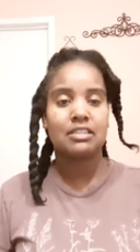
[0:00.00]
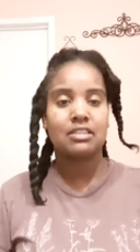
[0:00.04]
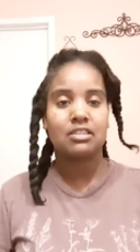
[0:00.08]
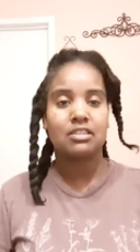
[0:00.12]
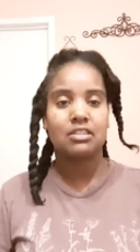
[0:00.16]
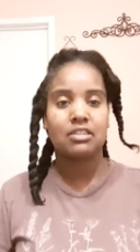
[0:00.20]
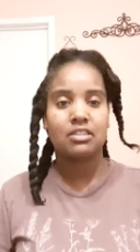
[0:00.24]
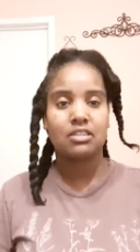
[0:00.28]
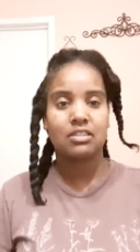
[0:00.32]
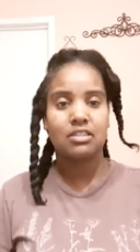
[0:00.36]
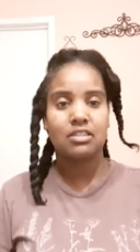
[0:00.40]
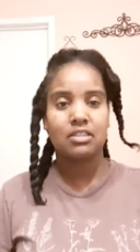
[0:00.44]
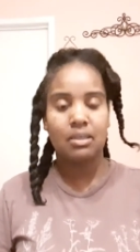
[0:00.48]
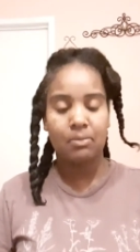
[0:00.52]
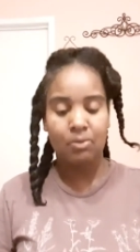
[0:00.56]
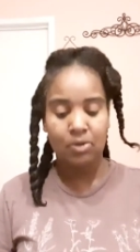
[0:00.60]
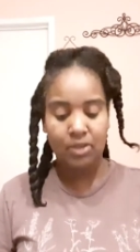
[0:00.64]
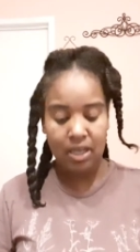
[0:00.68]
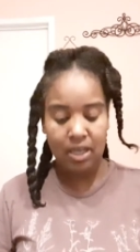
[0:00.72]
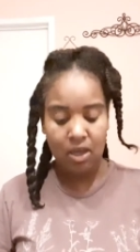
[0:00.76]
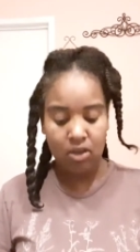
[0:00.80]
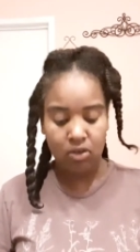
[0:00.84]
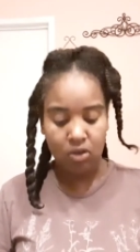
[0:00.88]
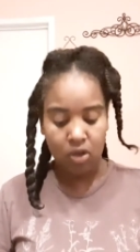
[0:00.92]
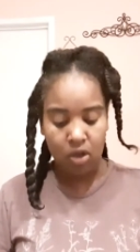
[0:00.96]
simmer
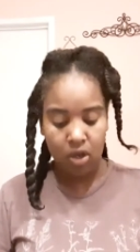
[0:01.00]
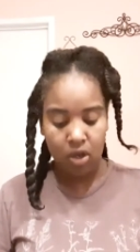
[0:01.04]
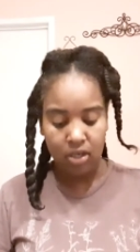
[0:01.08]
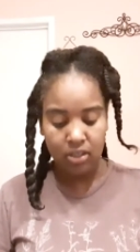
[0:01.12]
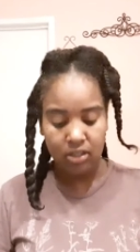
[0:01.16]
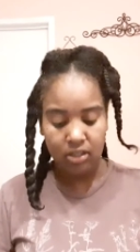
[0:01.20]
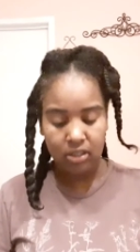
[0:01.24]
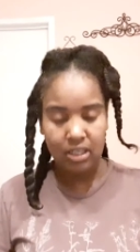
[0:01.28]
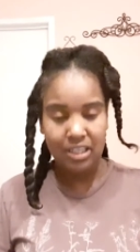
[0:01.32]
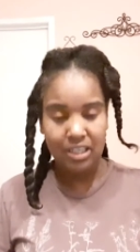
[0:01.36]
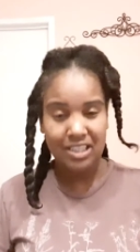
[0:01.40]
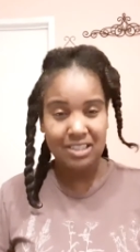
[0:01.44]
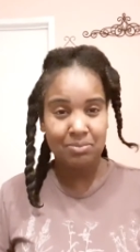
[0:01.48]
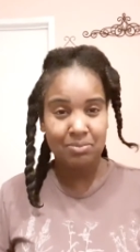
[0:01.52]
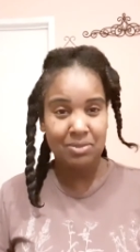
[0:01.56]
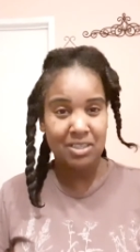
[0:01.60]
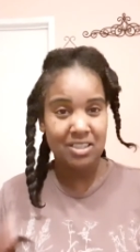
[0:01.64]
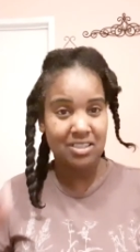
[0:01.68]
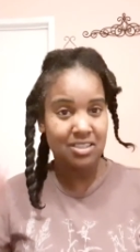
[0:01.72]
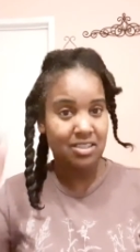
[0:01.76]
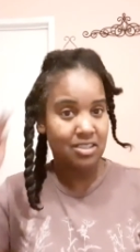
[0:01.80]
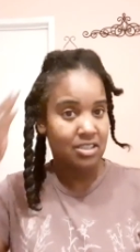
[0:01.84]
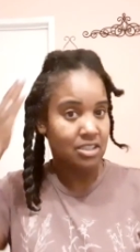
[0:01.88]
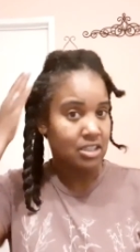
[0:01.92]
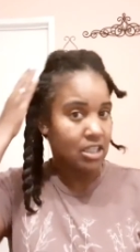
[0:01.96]
down on as
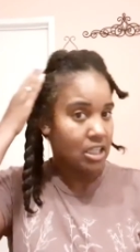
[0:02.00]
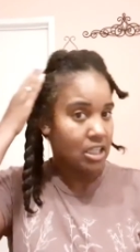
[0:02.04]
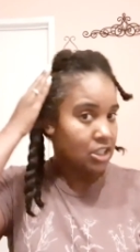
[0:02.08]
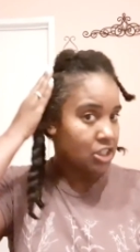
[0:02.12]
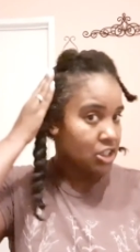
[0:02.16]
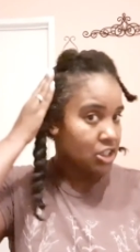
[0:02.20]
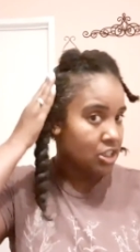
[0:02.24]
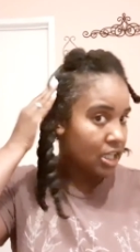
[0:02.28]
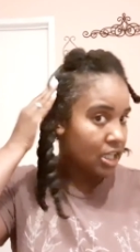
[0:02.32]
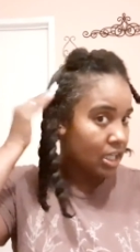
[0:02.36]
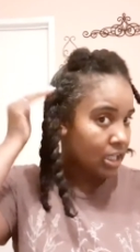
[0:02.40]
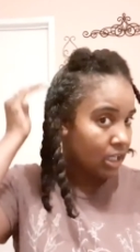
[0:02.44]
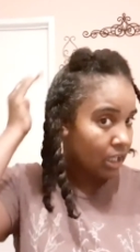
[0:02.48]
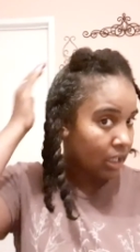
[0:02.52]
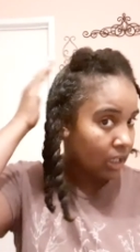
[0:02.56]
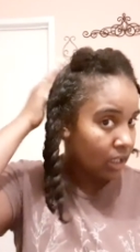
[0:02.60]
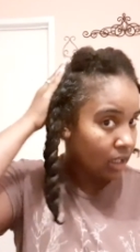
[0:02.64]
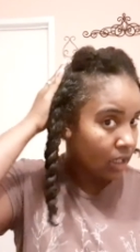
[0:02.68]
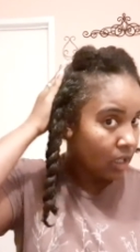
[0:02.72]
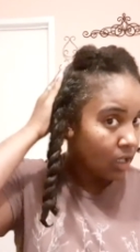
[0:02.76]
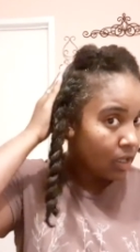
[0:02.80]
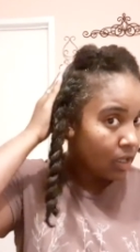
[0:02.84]
much shedding.